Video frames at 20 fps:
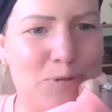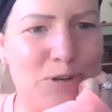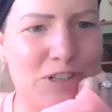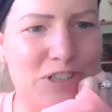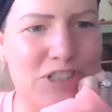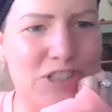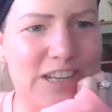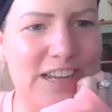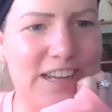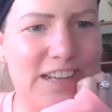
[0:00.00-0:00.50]

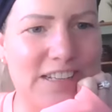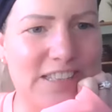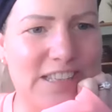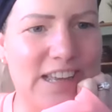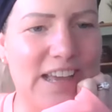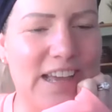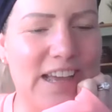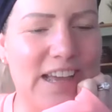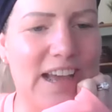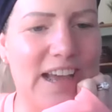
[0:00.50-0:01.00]
appreciate
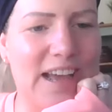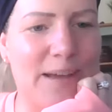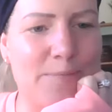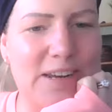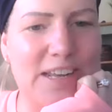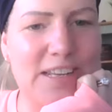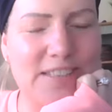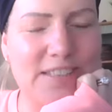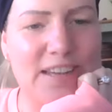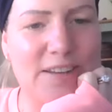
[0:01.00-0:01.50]
it.
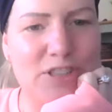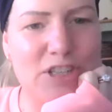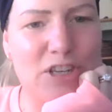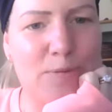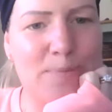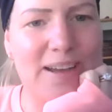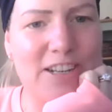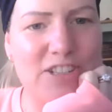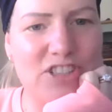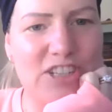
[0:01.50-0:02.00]
Lisa, do
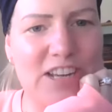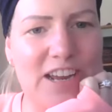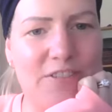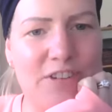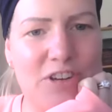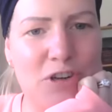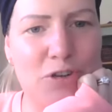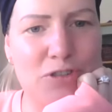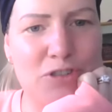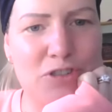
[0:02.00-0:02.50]
you mind
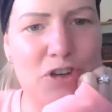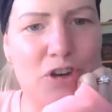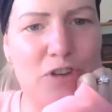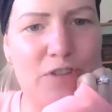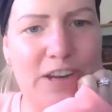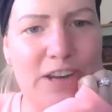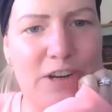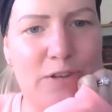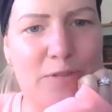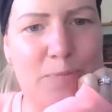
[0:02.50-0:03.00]
sharing your
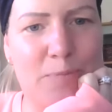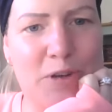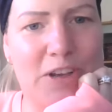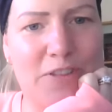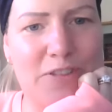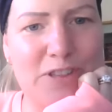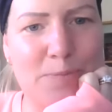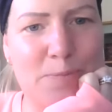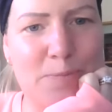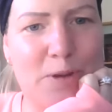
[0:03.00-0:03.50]
story? I know I'll put you
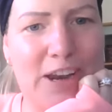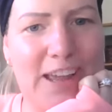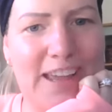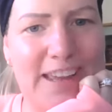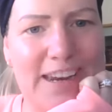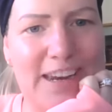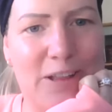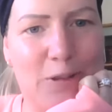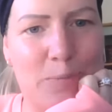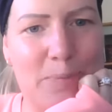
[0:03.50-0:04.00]
on the
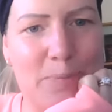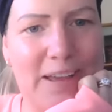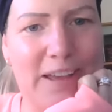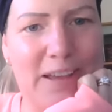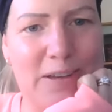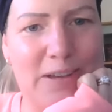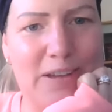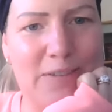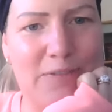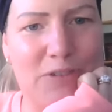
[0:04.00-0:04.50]
spotlight a little
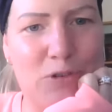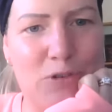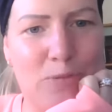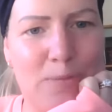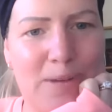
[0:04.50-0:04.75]
bit. If you